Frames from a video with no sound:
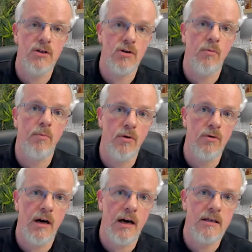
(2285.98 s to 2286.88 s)
all
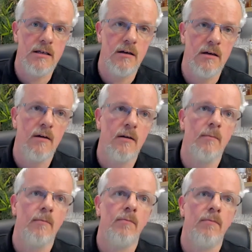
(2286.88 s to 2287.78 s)
progress.
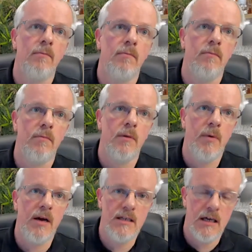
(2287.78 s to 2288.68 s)
The
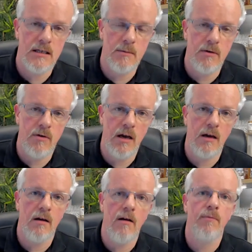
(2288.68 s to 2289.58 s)
price has to be right.
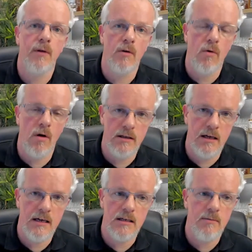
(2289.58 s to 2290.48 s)
The
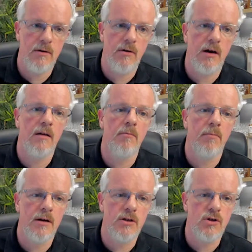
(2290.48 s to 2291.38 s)
quality has to be right.
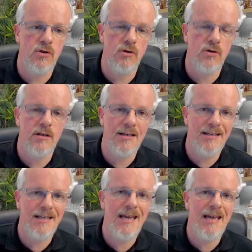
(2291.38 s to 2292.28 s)
But it's good to
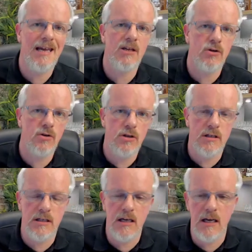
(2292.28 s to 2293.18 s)
see. It's good to
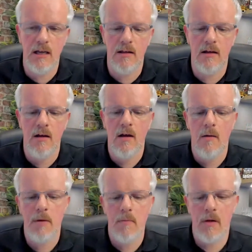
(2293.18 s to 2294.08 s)
see that
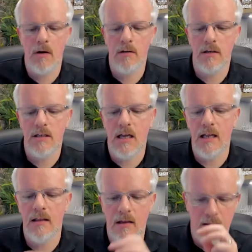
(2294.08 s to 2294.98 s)
people are
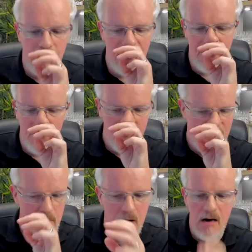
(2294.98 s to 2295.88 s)
understanding that
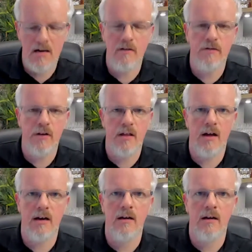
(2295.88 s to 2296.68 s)
the market for that